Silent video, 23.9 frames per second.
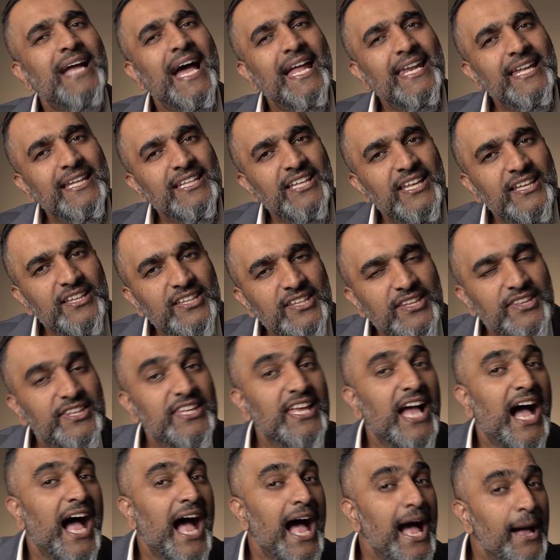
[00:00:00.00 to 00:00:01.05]
kind of
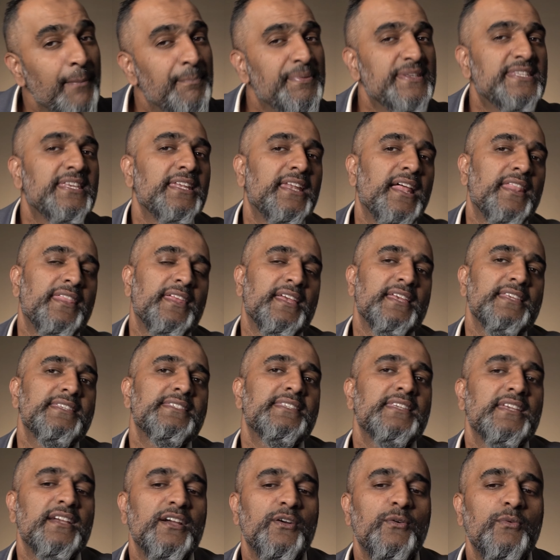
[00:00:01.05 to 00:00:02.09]
the opposite of
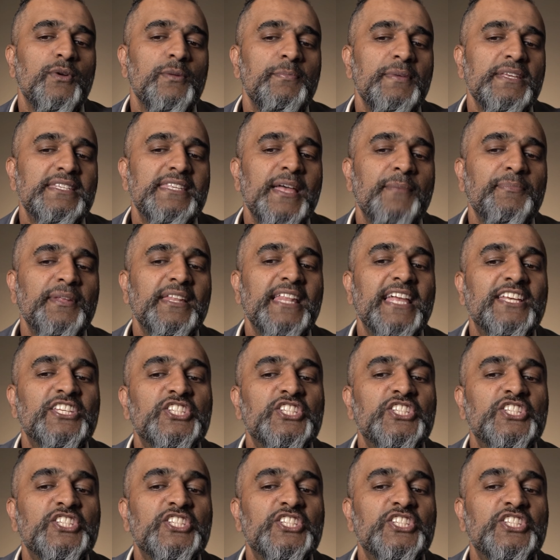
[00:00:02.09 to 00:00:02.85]
this would be something like